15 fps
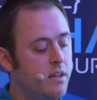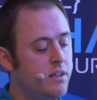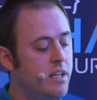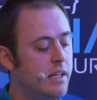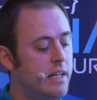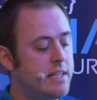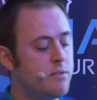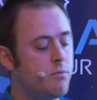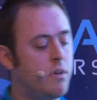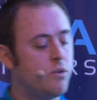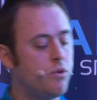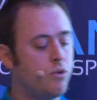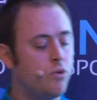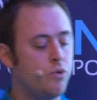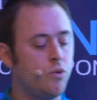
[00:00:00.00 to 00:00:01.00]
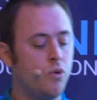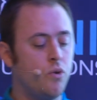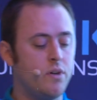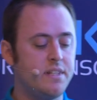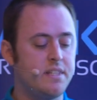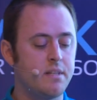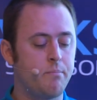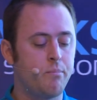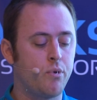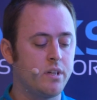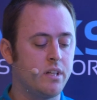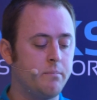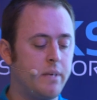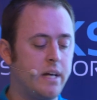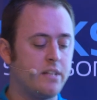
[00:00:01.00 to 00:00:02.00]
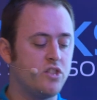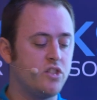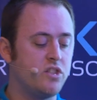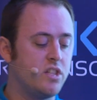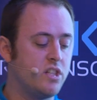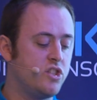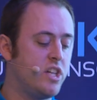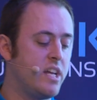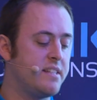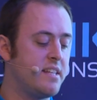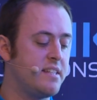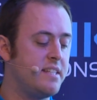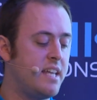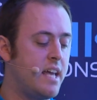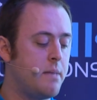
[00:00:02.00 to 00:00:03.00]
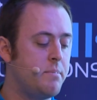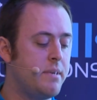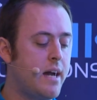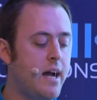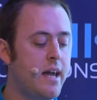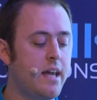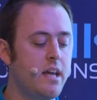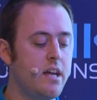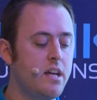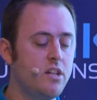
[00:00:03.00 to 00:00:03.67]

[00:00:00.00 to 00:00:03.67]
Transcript: TLS 1.2 is supported by the JSSE API.